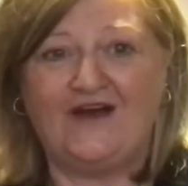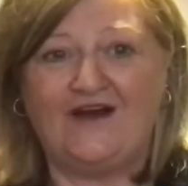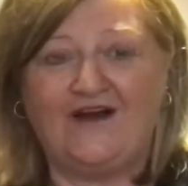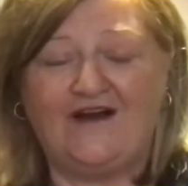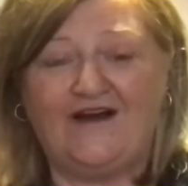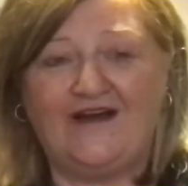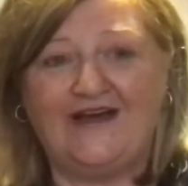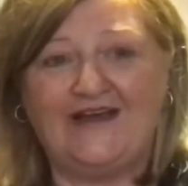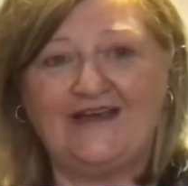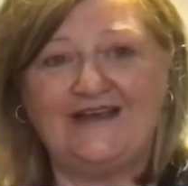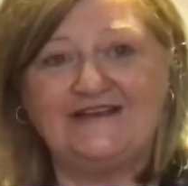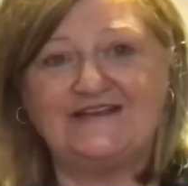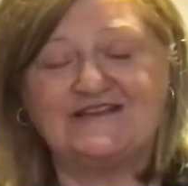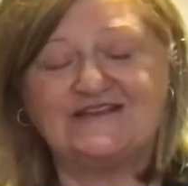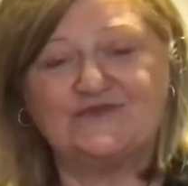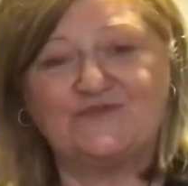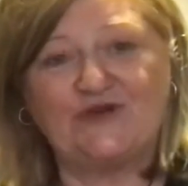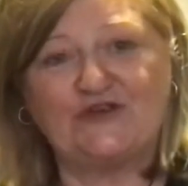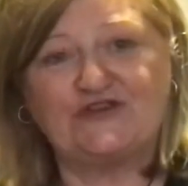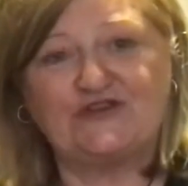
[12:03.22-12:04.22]
I
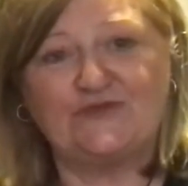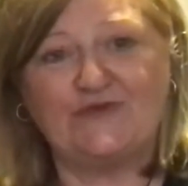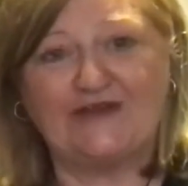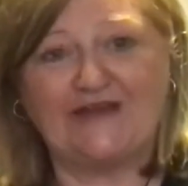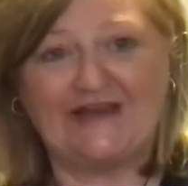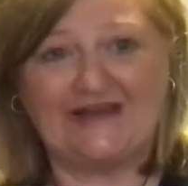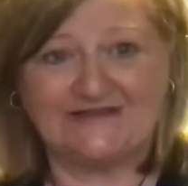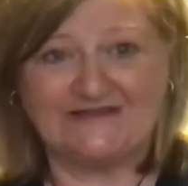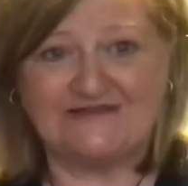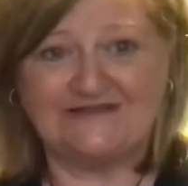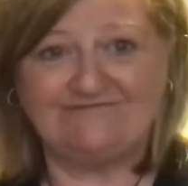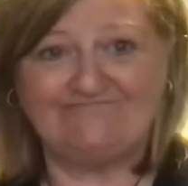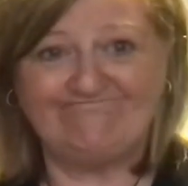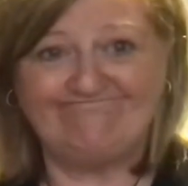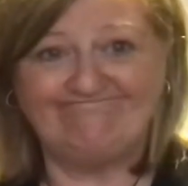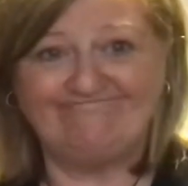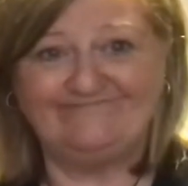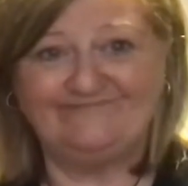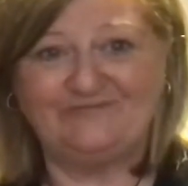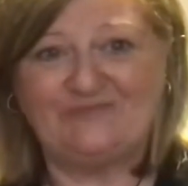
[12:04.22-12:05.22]
spoke to my cousin,
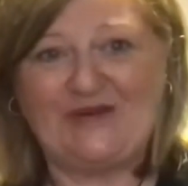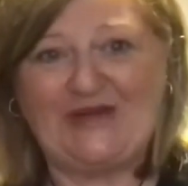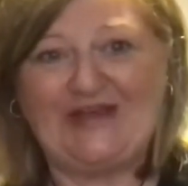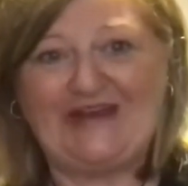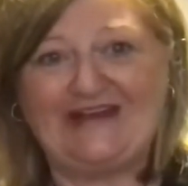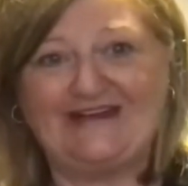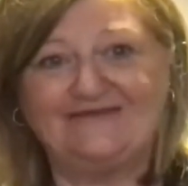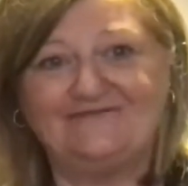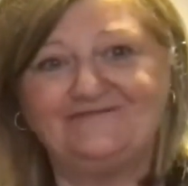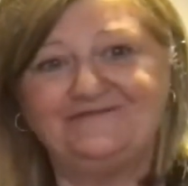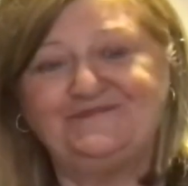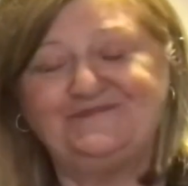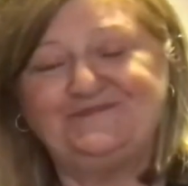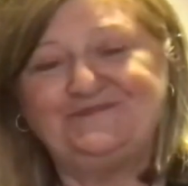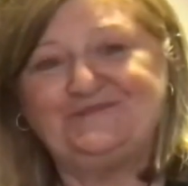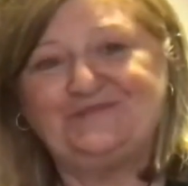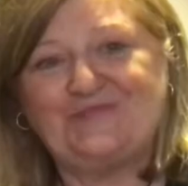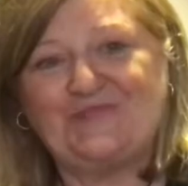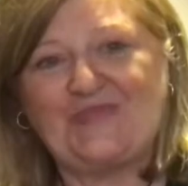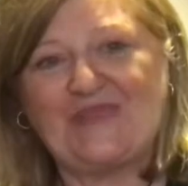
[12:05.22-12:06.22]
Peter,
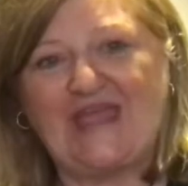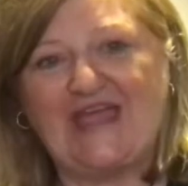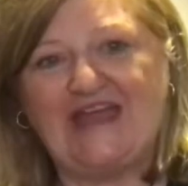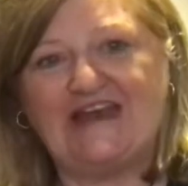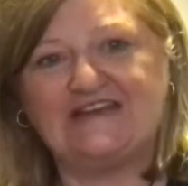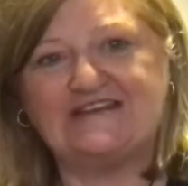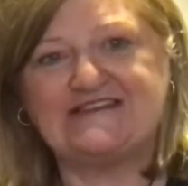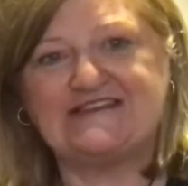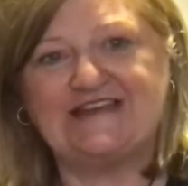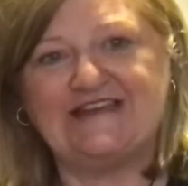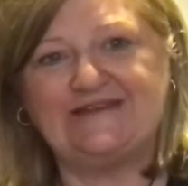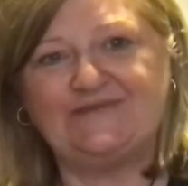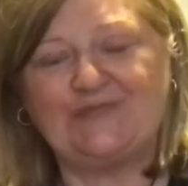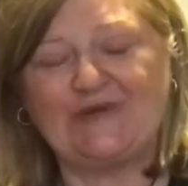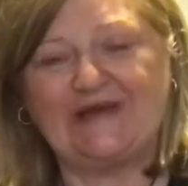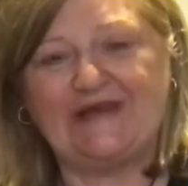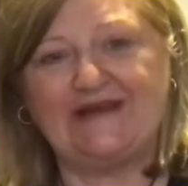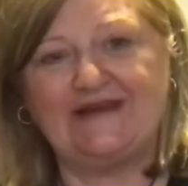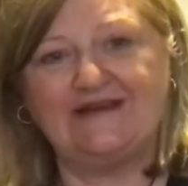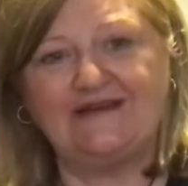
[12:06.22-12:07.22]
and I said,
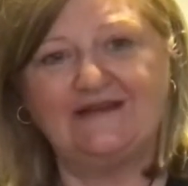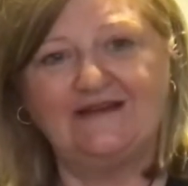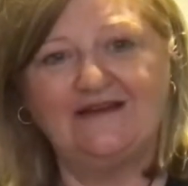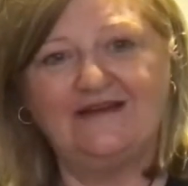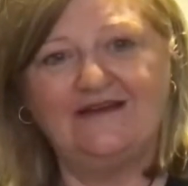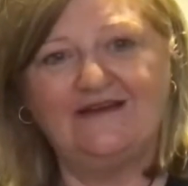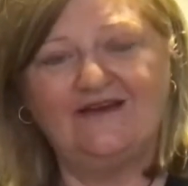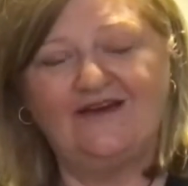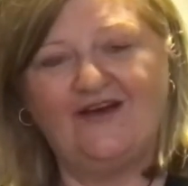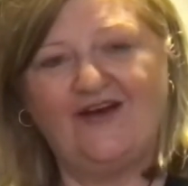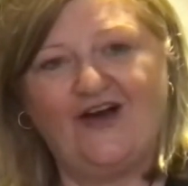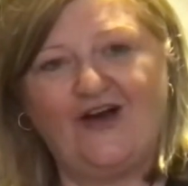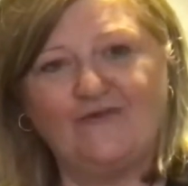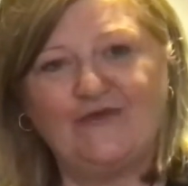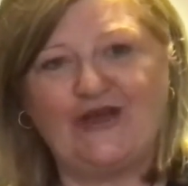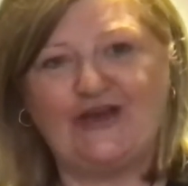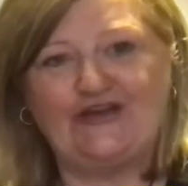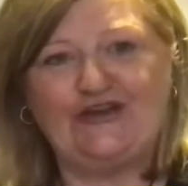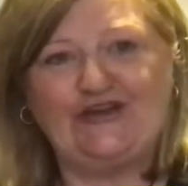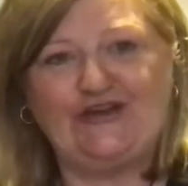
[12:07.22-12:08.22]
Peter,
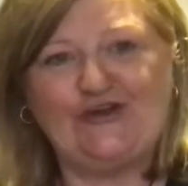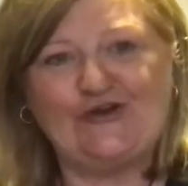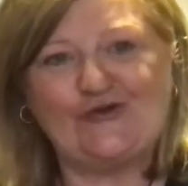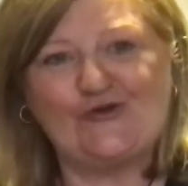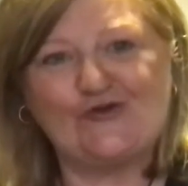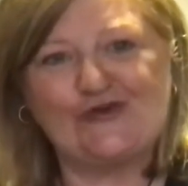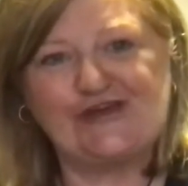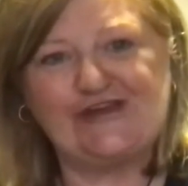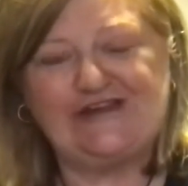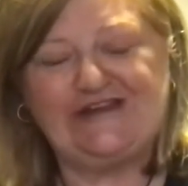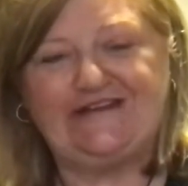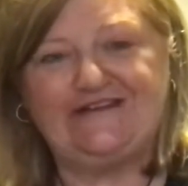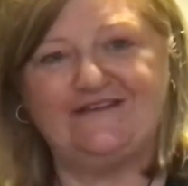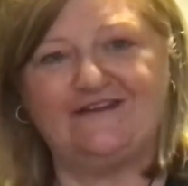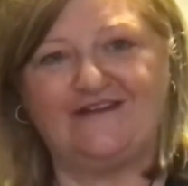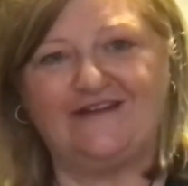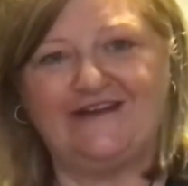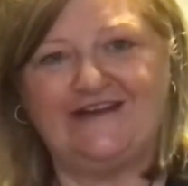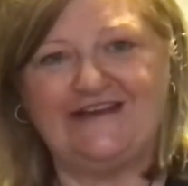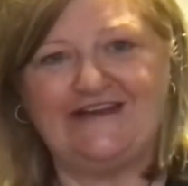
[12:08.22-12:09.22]
I'm going to New York and
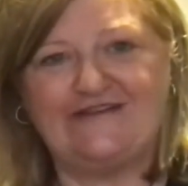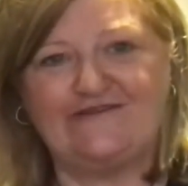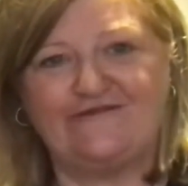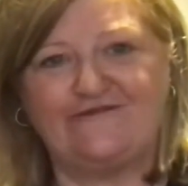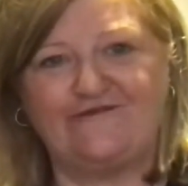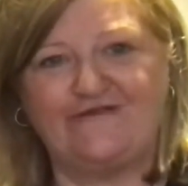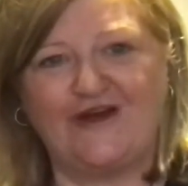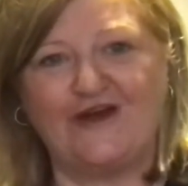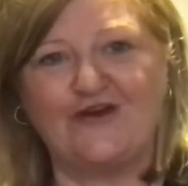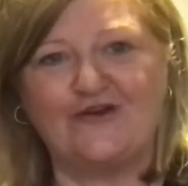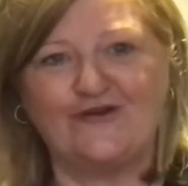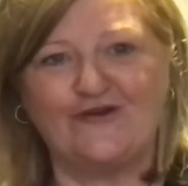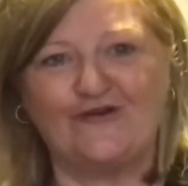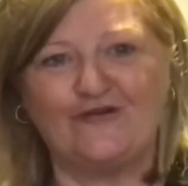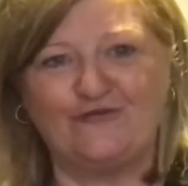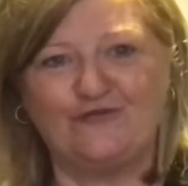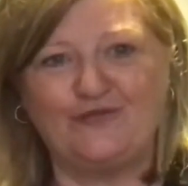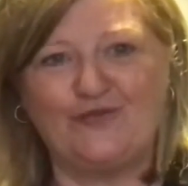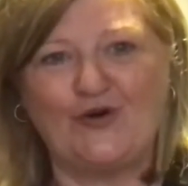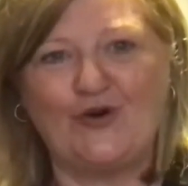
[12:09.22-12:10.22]
I need a photo
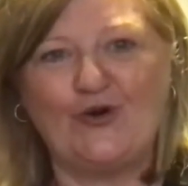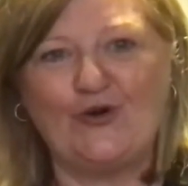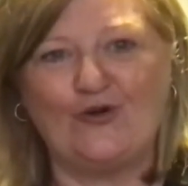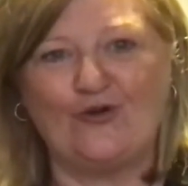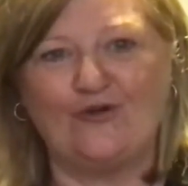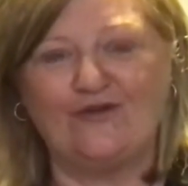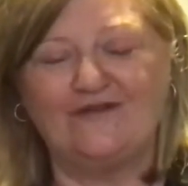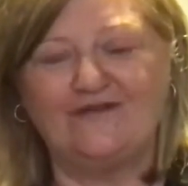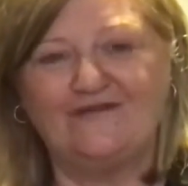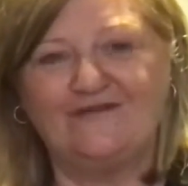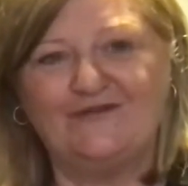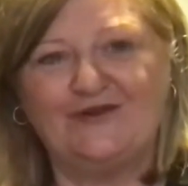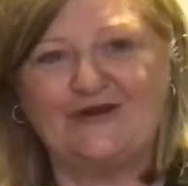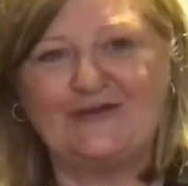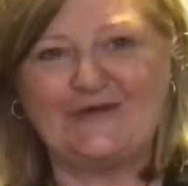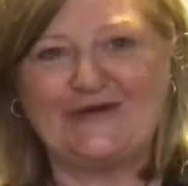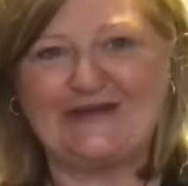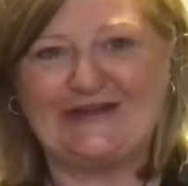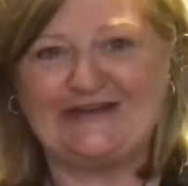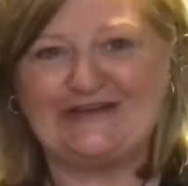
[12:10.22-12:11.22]
of Paul. What
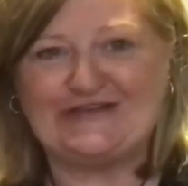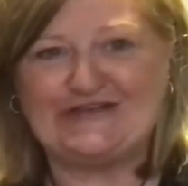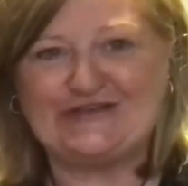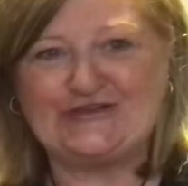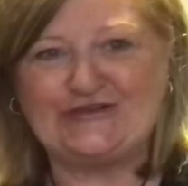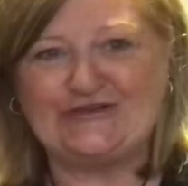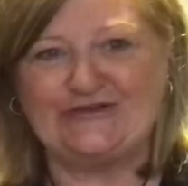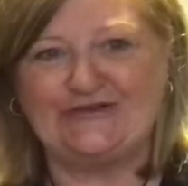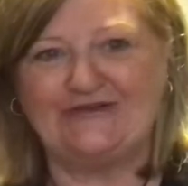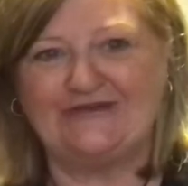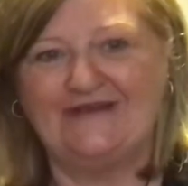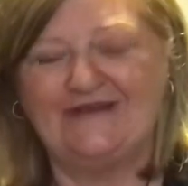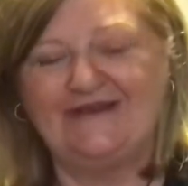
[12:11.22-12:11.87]
am I going to do?